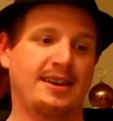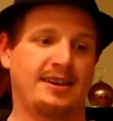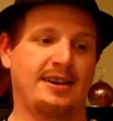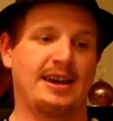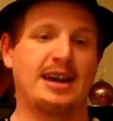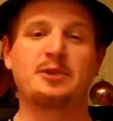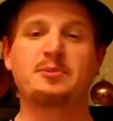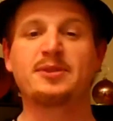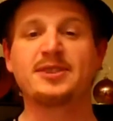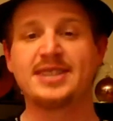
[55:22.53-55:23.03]
uh,
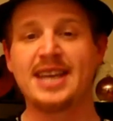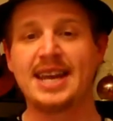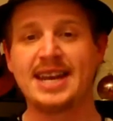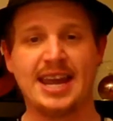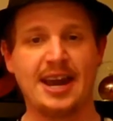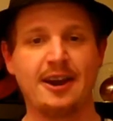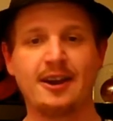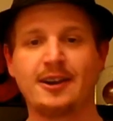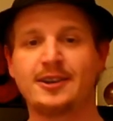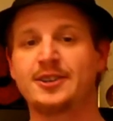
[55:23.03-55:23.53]
how to present
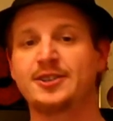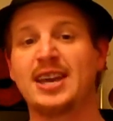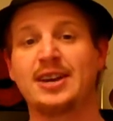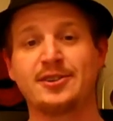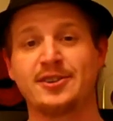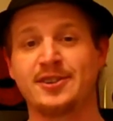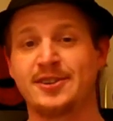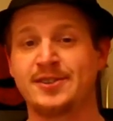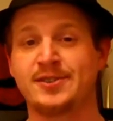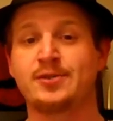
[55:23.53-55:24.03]
characters,
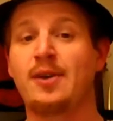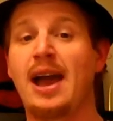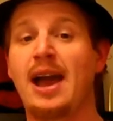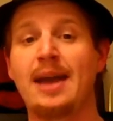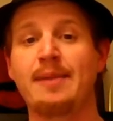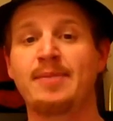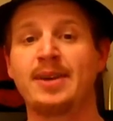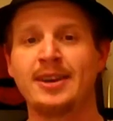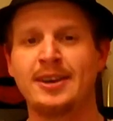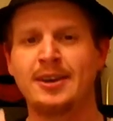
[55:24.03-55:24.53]
how to
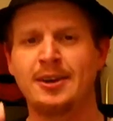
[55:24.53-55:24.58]
describe